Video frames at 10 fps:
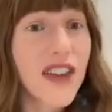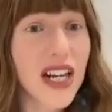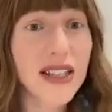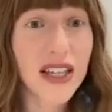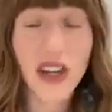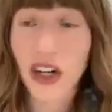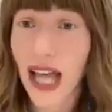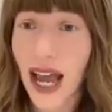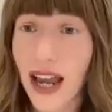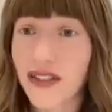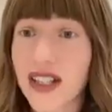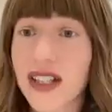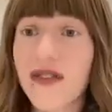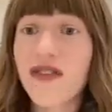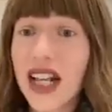fit into their life,
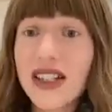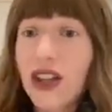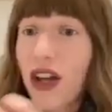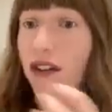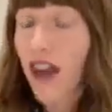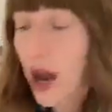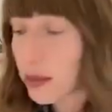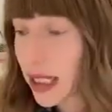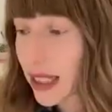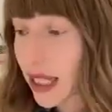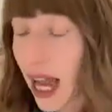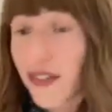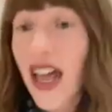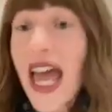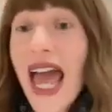doesn't fit into their family's
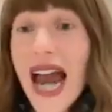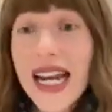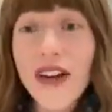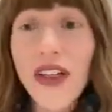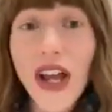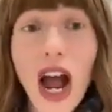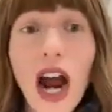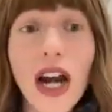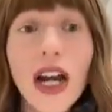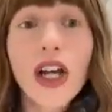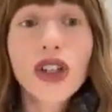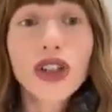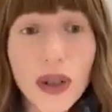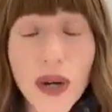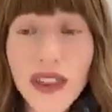life. And here they are
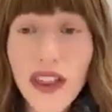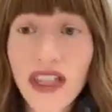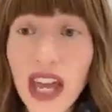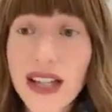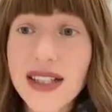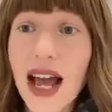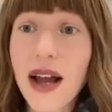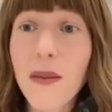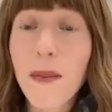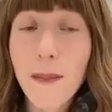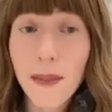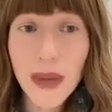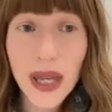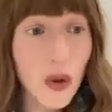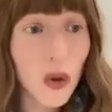doing the things that
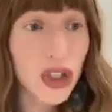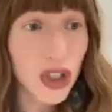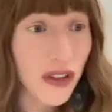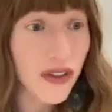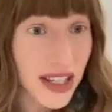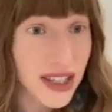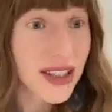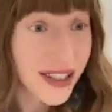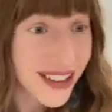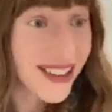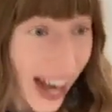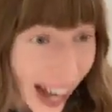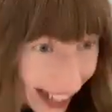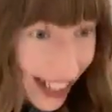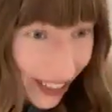equal service.
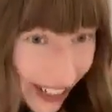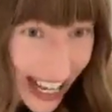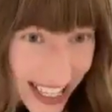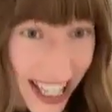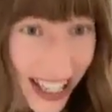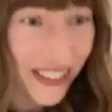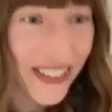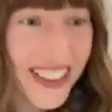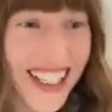Right? Korea, I see you.